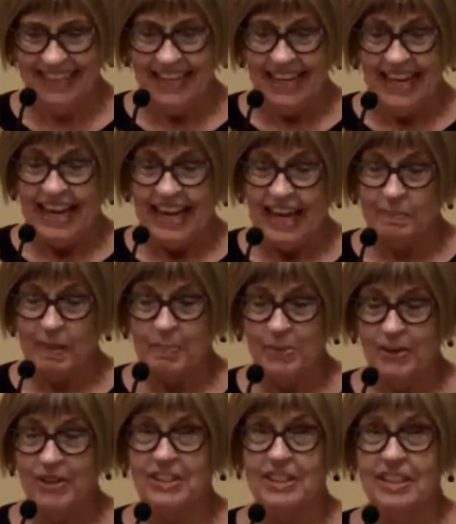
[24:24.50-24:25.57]
And my
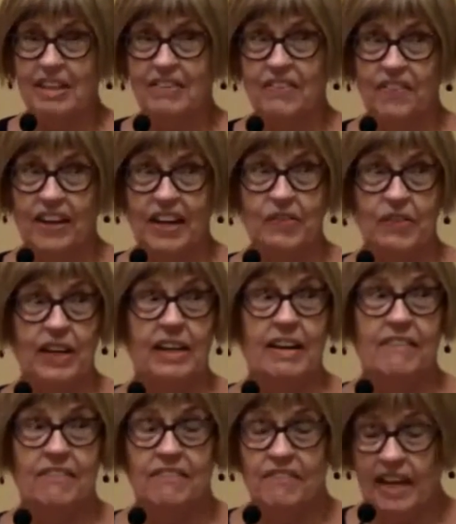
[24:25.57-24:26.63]
personal favorite
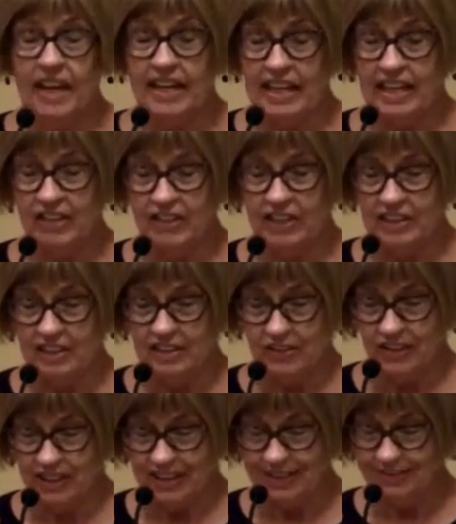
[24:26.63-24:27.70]
funny resolution,